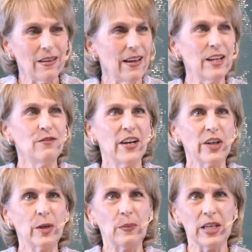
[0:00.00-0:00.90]

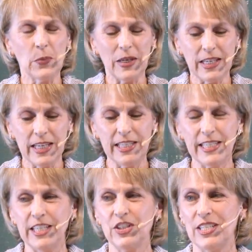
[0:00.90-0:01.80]
invariably when he
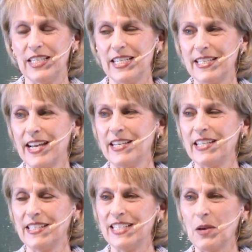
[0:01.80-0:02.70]
teaches these
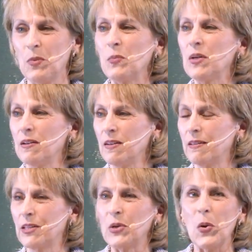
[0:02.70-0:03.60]
ideas, someone will
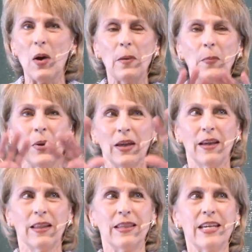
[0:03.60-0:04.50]
throw up
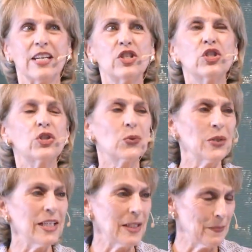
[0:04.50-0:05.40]
the
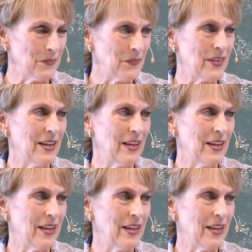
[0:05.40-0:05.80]
extreme.